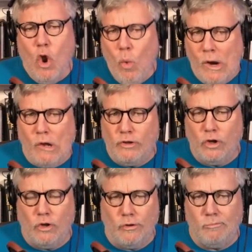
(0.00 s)
well, you
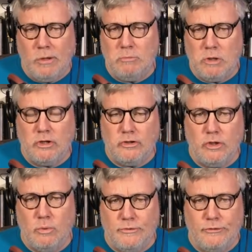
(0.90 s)
know, the people had to
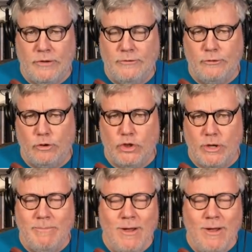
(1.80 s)
deal with censorship.